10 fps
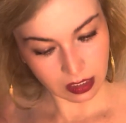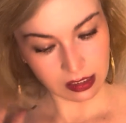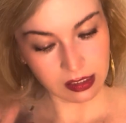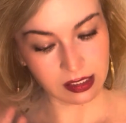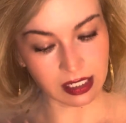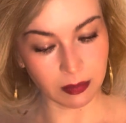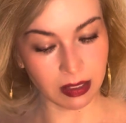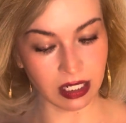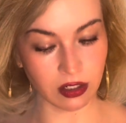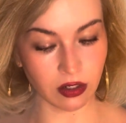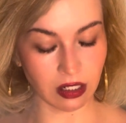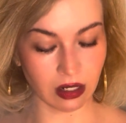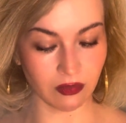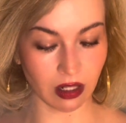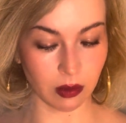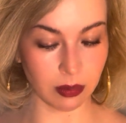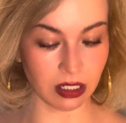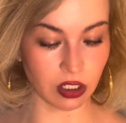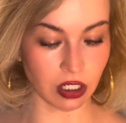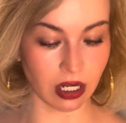Step into the
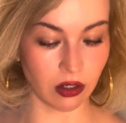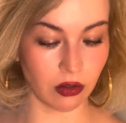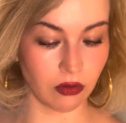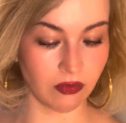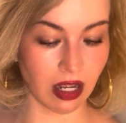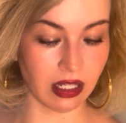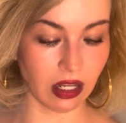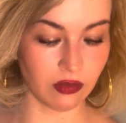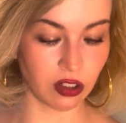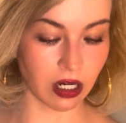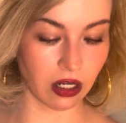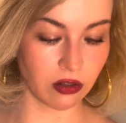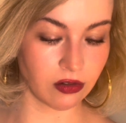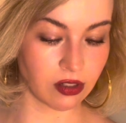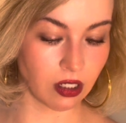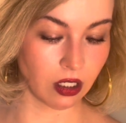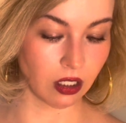enveloping Valley of Shadows.